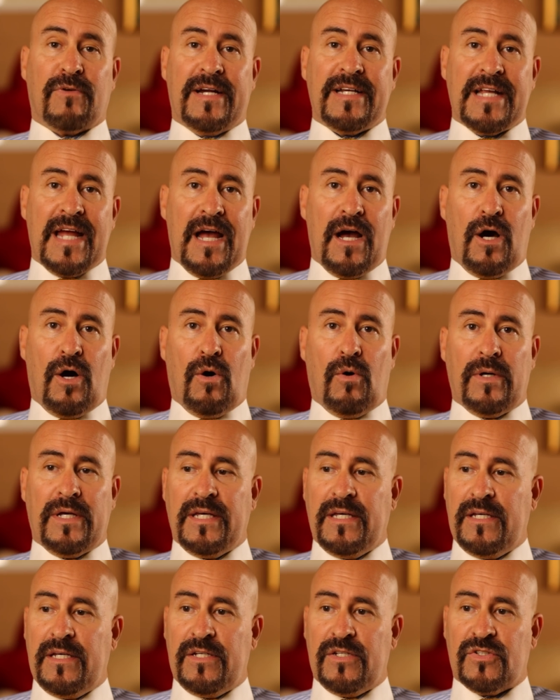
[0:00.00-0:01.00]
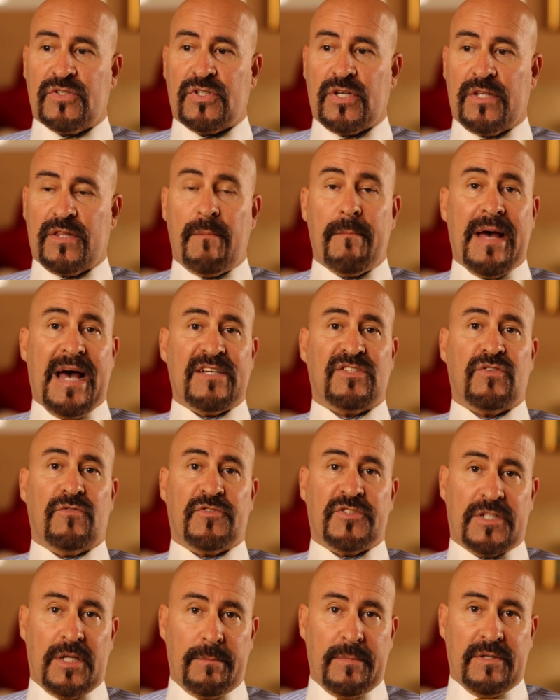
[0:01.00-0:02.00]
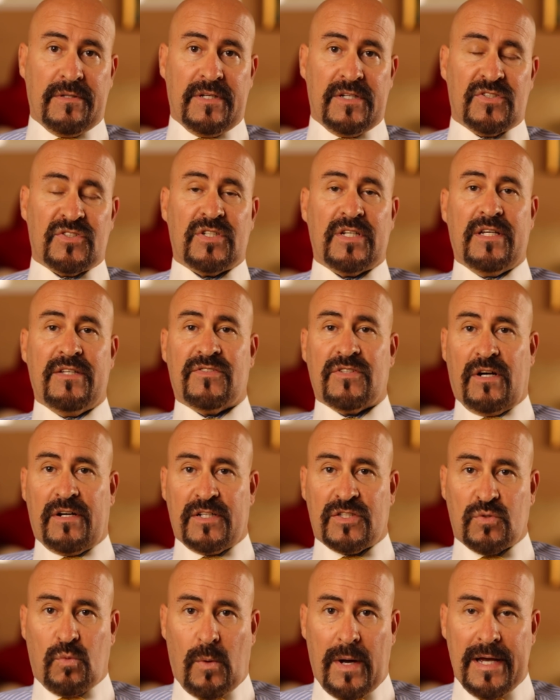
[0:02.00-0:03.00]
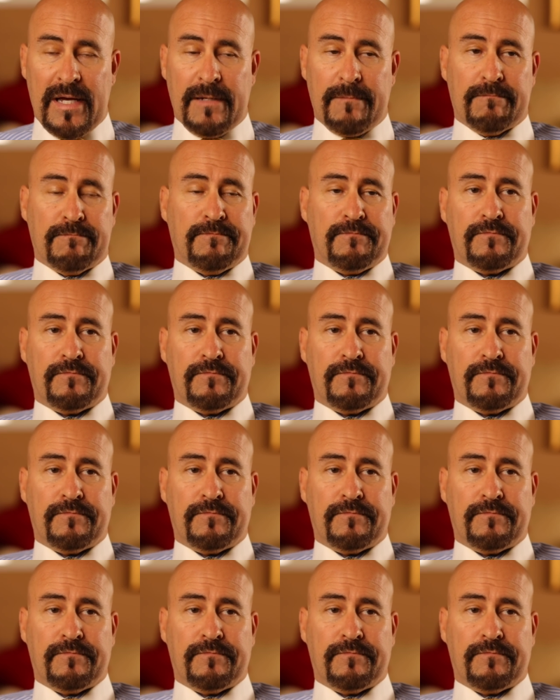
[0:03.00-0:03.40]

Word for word: right now is the massive stimulus is on its way.